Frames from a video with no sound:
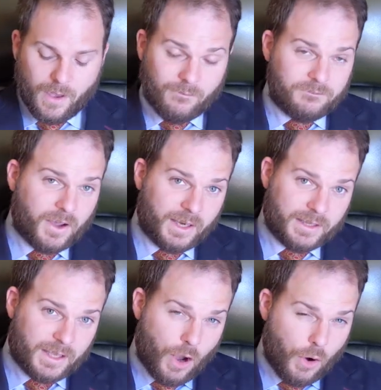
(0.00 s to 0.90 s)
And
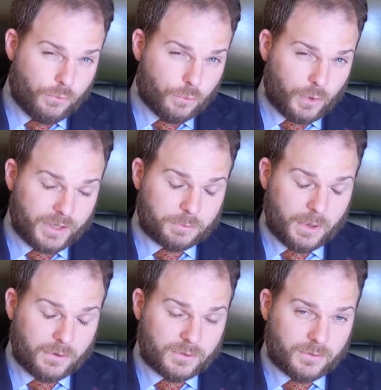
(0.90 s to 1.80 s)
finally, the overall
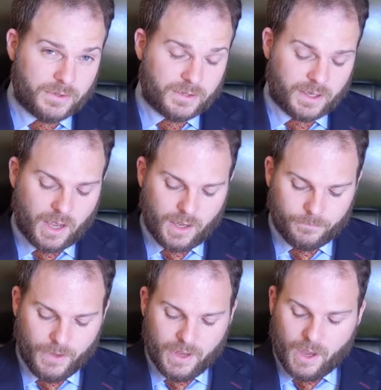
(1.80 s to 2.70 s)
experience of the
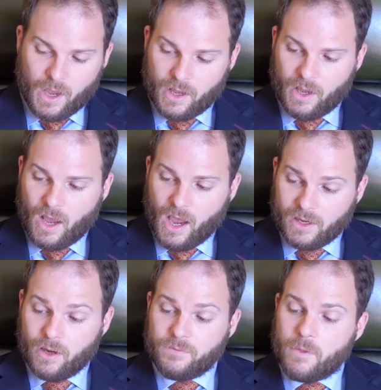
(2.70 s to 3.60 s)
cigar. I
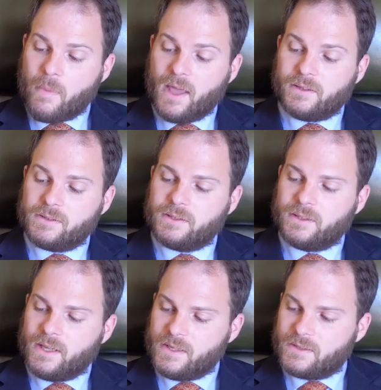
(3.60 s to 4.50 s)
love the band.
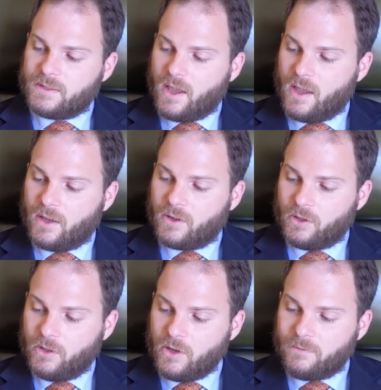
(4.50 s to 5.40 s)
It's
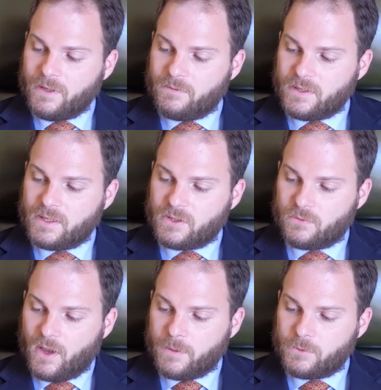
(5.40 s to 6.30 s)
got a lovely vintage
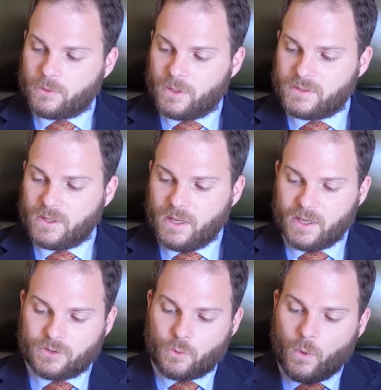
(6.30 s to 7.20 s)
vibe to it.
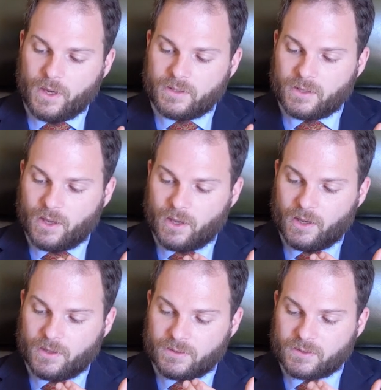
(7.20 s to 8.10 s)
It's quite
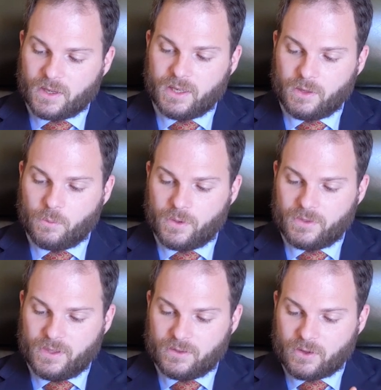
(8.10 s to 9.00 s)
stunning
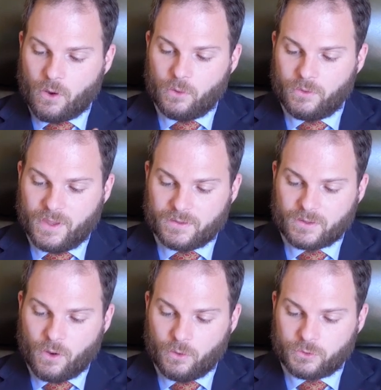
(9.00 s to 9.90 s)
with this gold
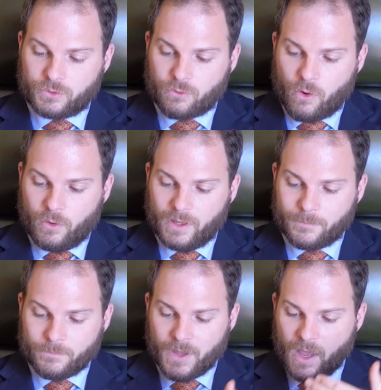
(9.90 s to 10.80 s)

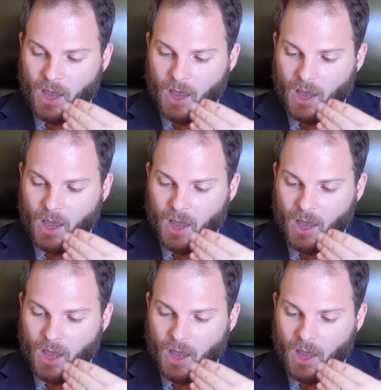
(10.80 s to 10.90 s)
scrolling,